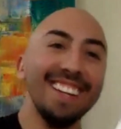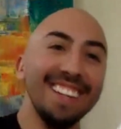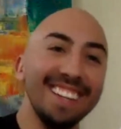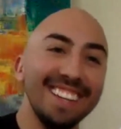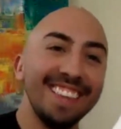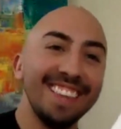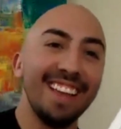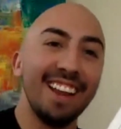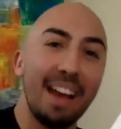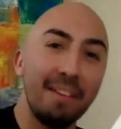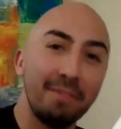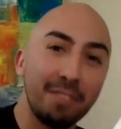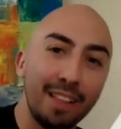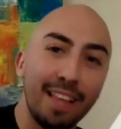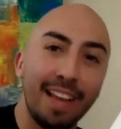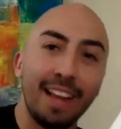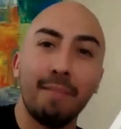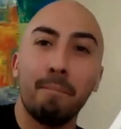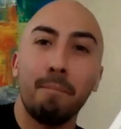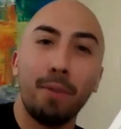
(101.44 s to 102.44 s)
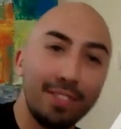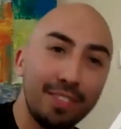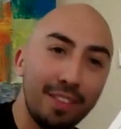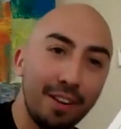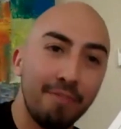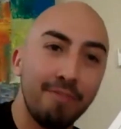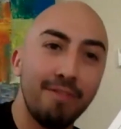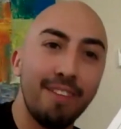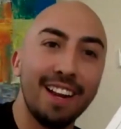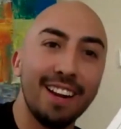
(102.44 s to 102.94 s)
they have to like put
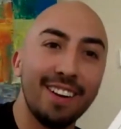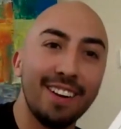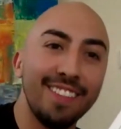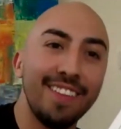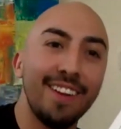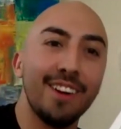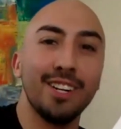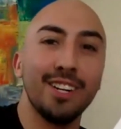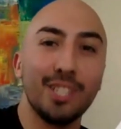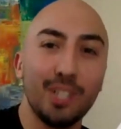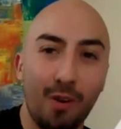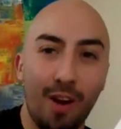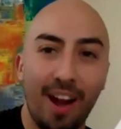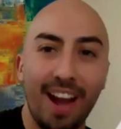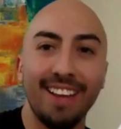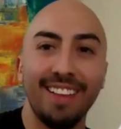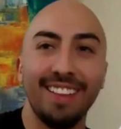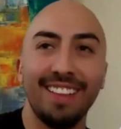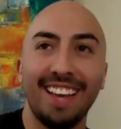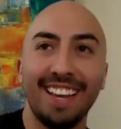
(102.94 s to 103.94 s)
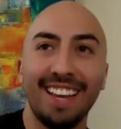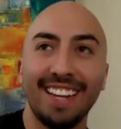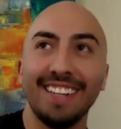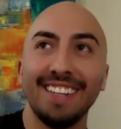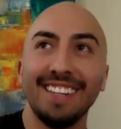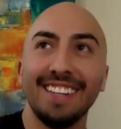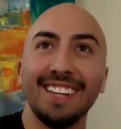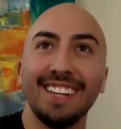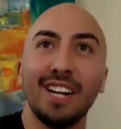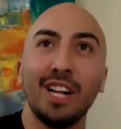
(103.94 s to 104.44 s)
their finger in there to try to like
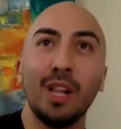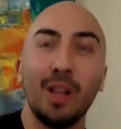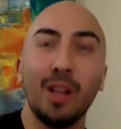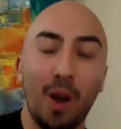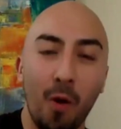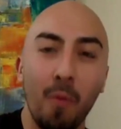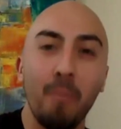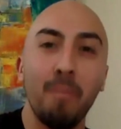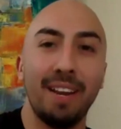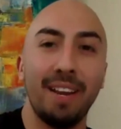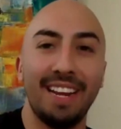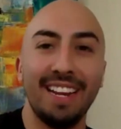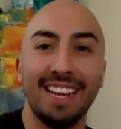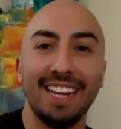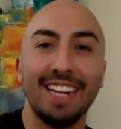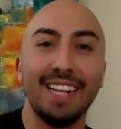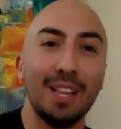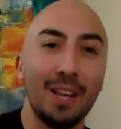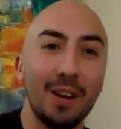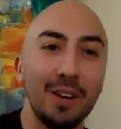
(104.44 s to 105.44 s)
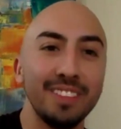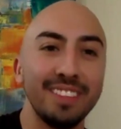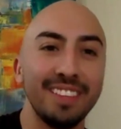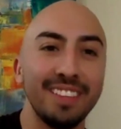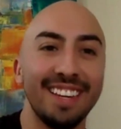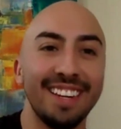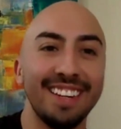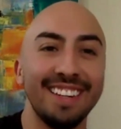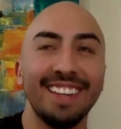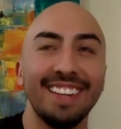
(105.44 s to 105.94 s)
open it and close
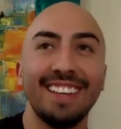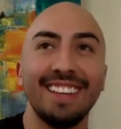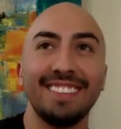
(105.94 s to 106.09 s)
it.